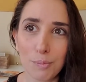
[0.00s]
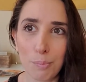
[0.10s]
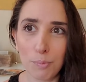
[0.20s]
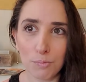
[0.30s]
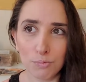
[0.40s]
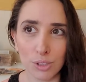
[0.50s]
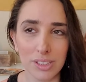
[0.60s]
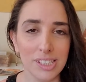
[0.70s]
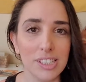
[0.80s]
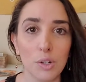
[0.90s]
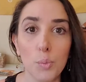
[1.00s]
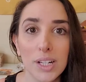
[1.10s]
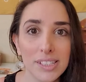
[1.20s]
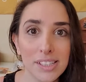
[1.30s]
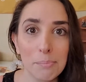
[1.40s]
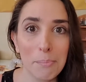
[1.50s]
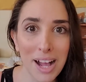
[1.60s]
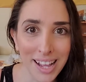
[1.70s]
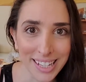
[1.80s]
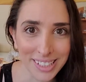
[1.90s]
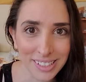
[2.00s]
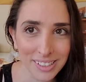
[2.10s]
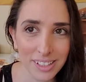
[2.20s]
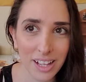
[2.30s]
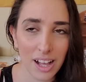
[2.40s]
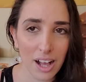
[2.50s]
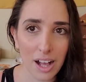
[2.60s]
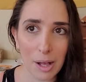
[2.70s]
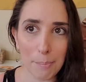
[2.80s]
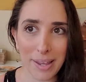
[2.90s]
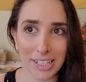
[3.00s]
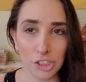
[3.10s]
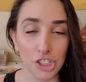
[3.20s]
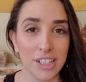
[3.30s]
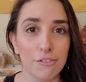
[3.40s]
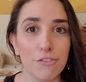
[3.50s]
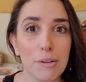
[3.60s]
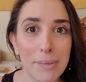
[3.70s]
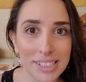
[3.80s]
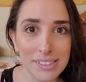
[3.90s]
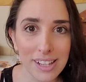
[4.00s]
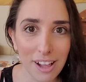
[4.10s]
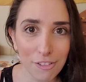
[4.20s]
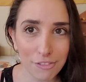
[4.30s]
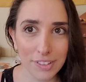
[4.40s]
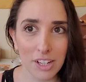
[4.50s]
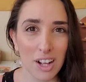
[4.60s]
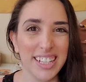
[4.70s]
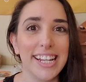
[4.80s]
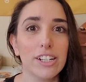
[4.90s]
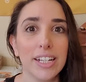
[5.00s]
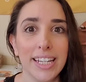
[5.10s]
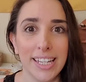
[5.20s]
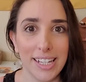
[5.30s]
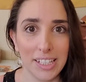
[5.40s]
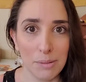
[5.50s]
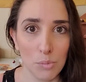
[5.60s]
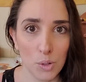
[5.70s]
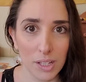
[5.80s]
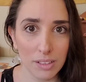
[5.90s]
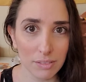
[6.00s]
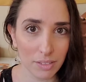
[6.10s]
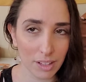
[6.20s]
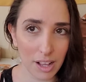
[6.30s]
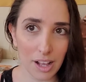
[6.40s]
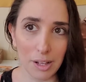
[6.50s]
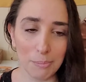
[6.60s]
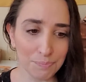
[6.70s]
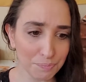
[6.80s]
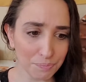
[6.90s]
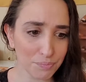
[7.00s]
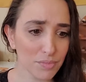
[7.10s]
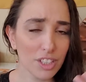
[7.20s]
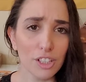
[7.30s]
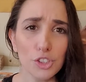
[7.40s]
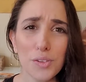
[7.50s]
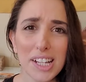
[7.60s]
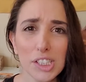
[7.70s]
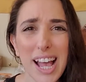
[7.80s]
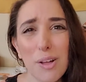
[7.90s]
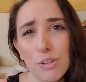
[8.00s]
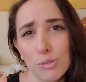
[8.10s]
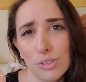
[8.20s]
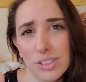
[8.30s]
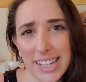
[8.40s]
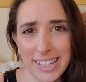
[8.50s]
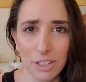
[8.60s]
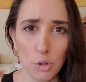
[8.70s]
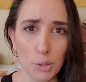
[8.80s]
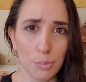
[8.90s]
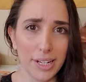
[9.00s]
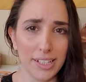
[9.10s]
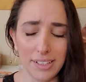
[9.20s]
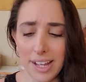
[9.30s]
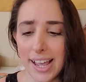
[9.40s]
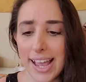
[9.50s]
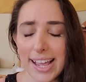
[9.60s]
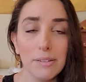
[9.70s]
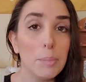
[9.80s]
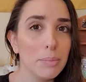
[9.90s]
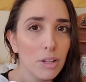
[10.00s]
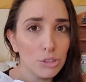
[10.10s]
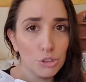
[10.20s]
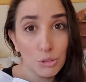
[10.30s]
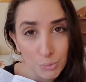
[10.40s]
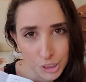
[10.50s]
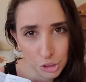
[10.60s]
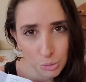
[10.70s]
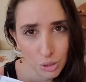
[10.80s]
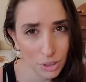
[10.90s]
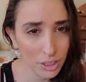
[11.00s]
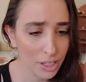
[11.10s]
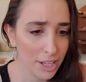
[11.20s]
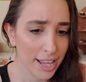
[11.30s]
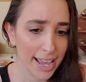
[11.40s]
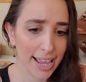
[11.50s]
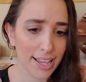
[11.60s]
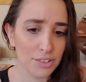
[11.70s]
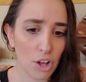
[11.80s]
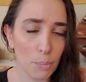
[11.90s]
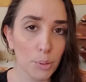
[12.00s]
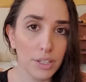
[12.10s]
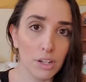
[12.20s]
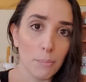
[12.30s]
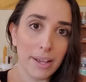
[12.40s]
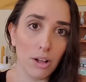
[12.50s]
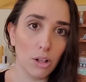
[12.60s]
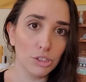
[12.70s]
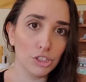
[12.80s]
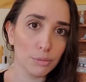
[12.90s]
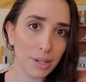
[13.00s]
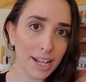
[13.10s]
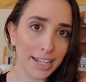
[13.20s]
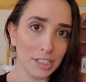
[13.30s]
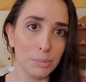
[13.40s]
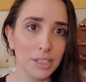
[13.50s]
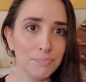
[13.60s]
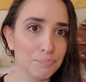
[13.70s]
releasing what isn't mine. banishing it from myself and not carrying it anymore. So that's how those get incorporated. And maybe I'll do a ritual and I'll put it on my altar behind me